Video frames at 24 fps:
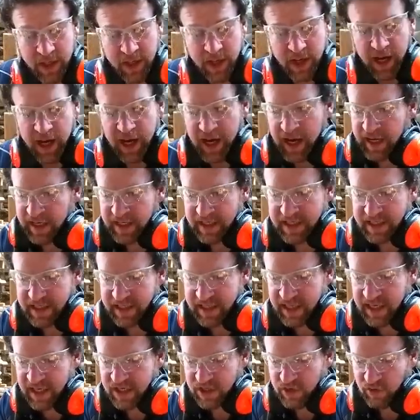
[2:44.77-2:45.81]
and
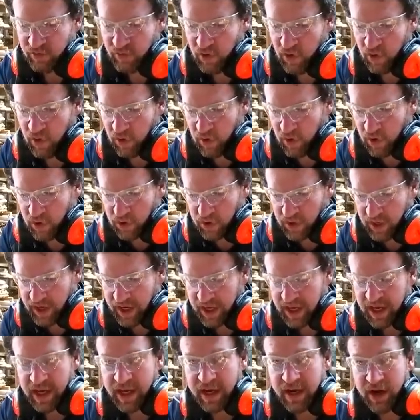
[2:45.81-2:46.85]
these are all
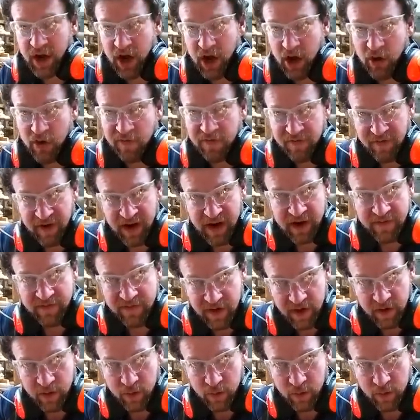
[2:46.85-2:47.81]
in 050